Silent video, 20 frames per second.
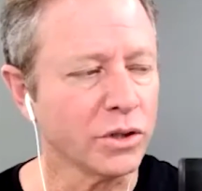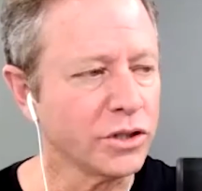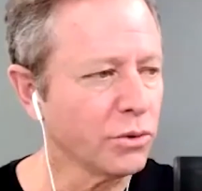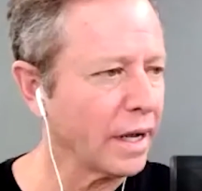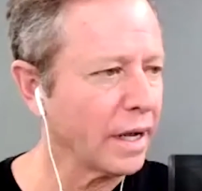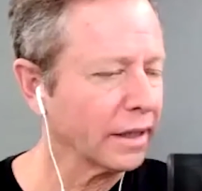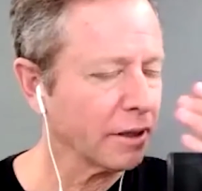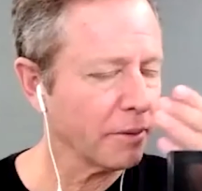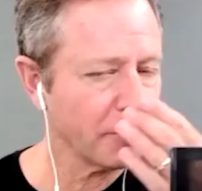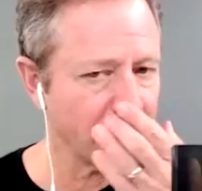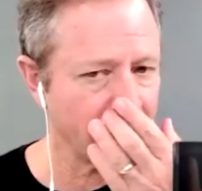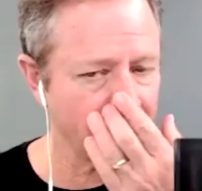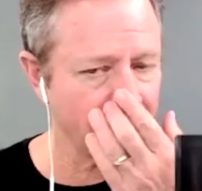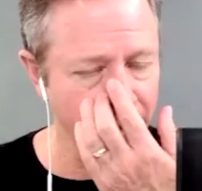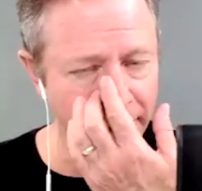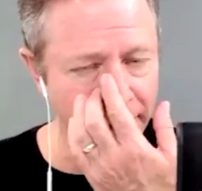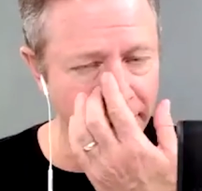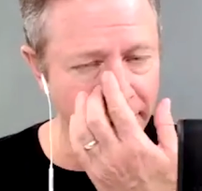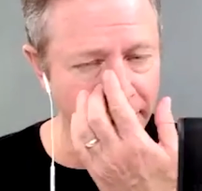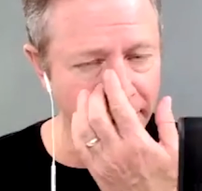So would you
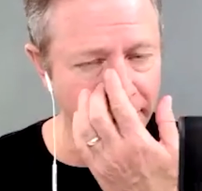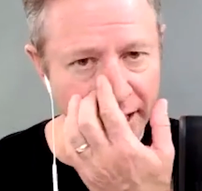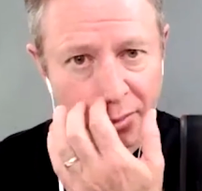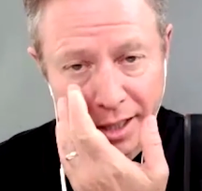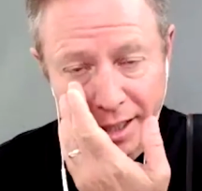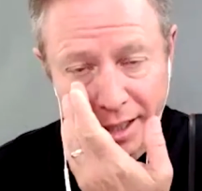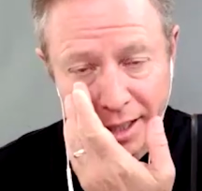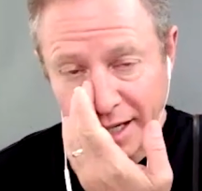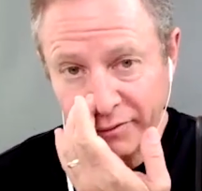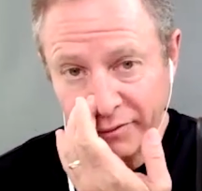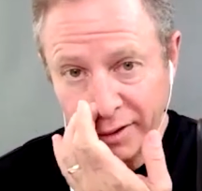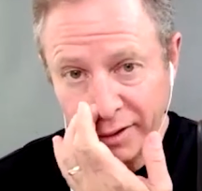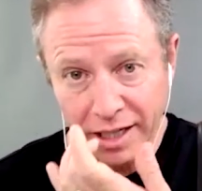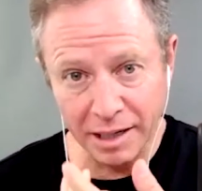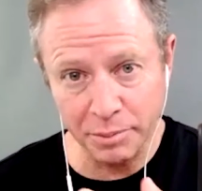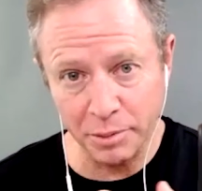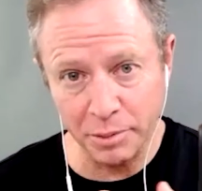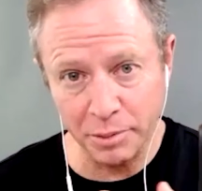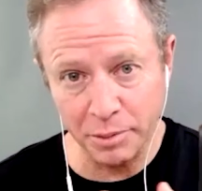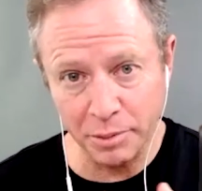recommend that everybody have a
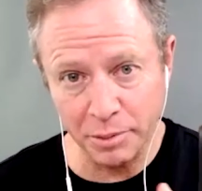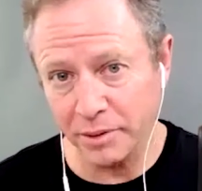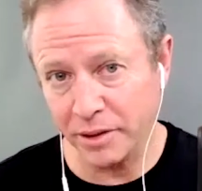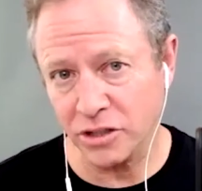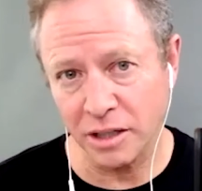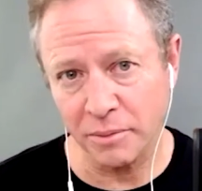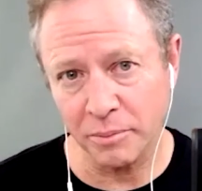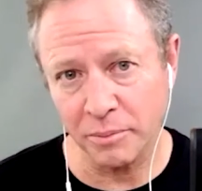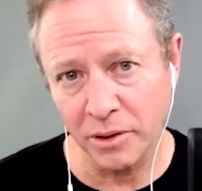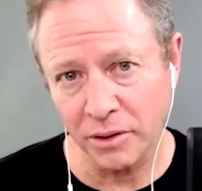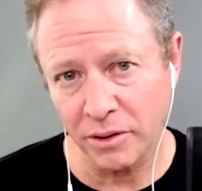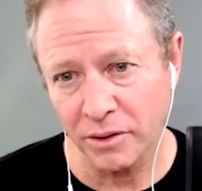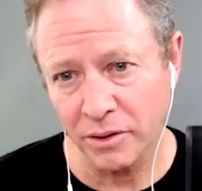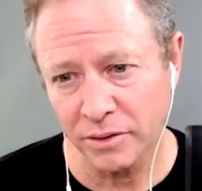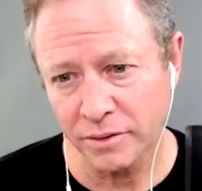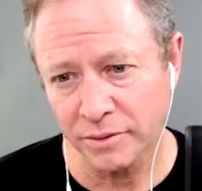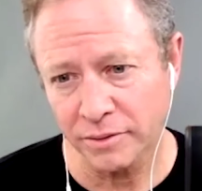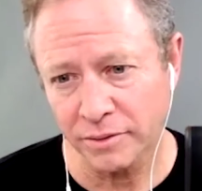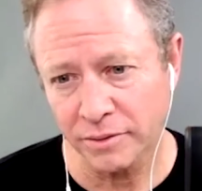hyperbaric chamber?